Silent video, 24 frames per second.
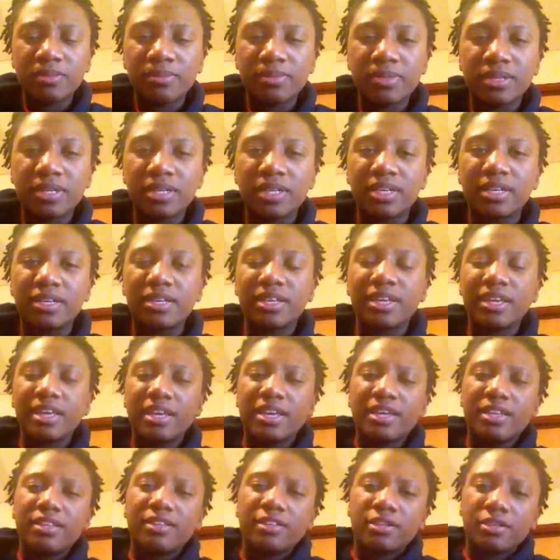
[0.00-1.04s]
but
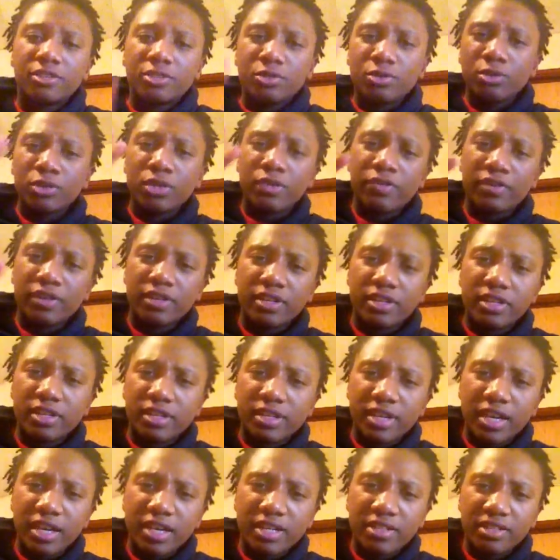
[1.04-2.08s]
there are two different
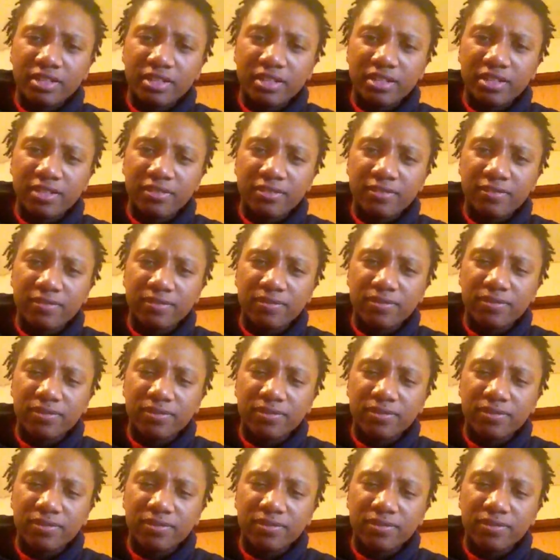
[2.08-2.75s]
kinds of